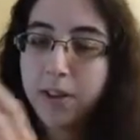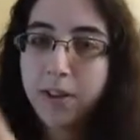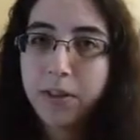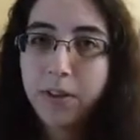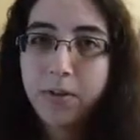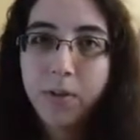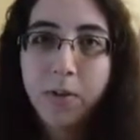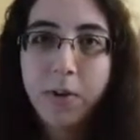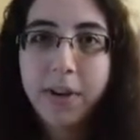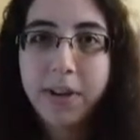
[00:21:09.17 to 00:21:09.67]

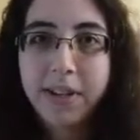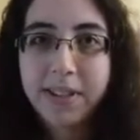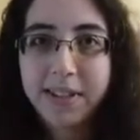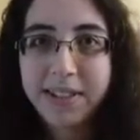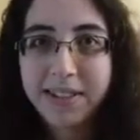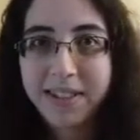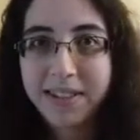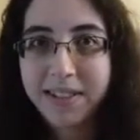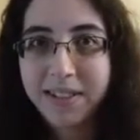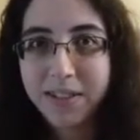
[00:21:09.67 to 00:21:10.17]
forest
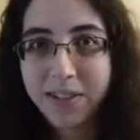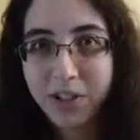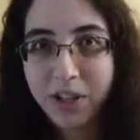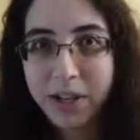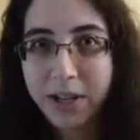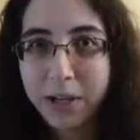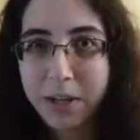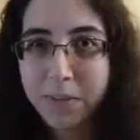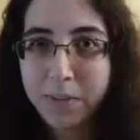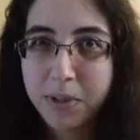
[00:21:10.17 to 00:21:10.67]
and
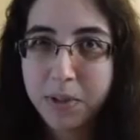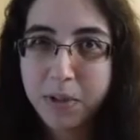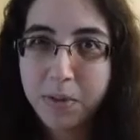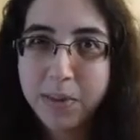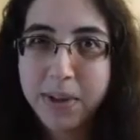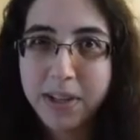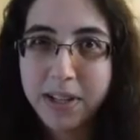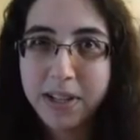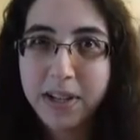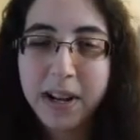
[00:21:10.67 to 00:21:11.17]
shake it up too,
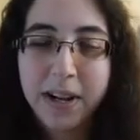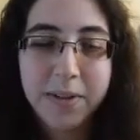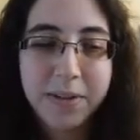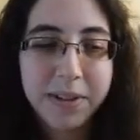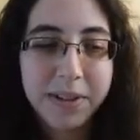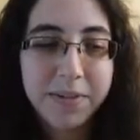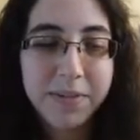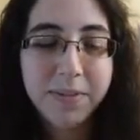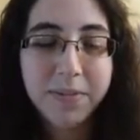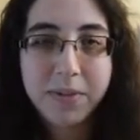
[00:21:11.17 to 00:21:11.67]
but I
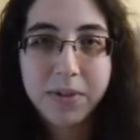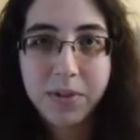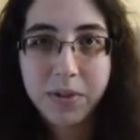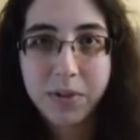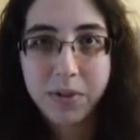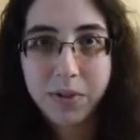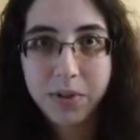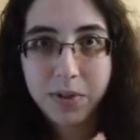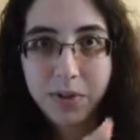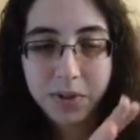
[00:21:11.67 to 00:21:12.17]
would
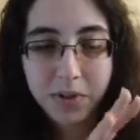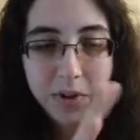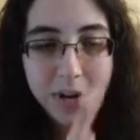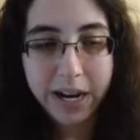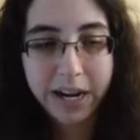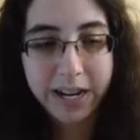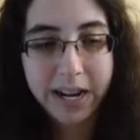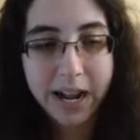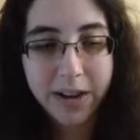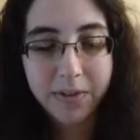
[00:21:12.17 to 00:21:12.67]

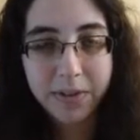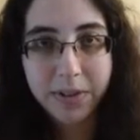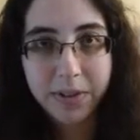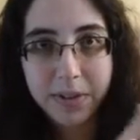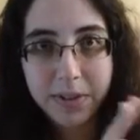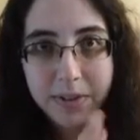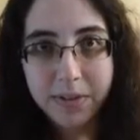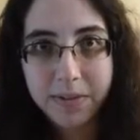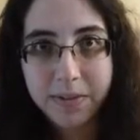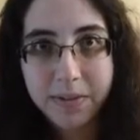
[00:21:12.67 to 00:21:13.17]
try and have a
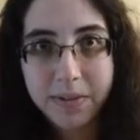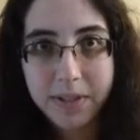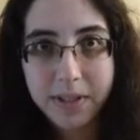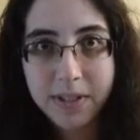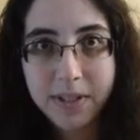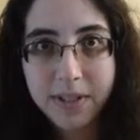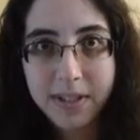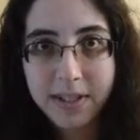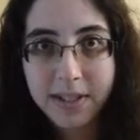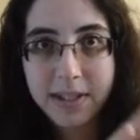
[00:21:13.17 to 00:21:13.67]
little
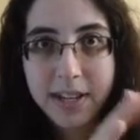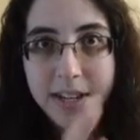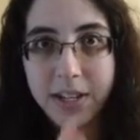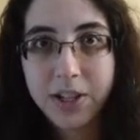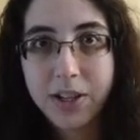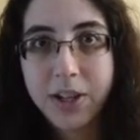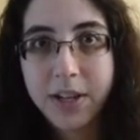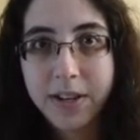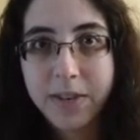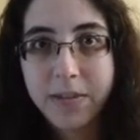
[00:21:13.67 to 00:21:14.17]

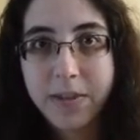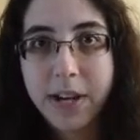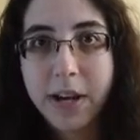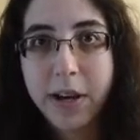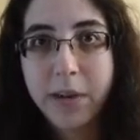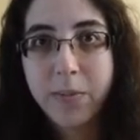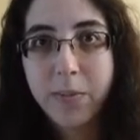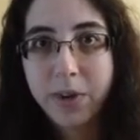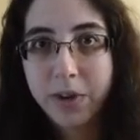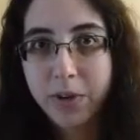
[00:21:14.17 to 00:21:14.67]
section of
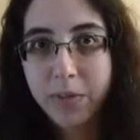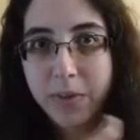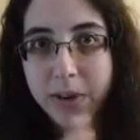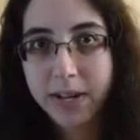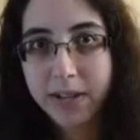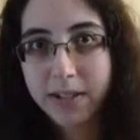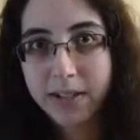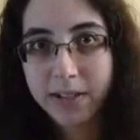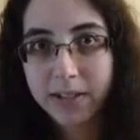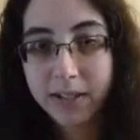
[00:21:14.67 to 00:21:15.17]
time where you
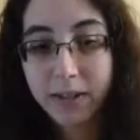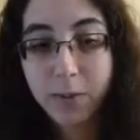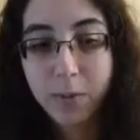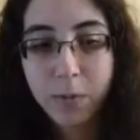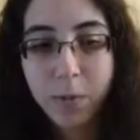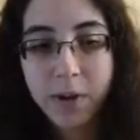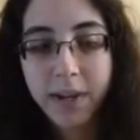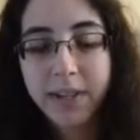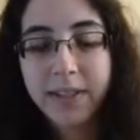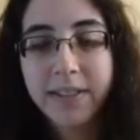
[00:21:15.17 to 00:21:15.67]
practice like
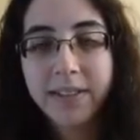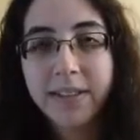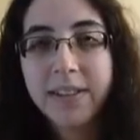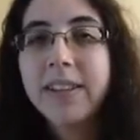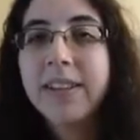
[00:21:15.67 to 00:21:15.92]
one,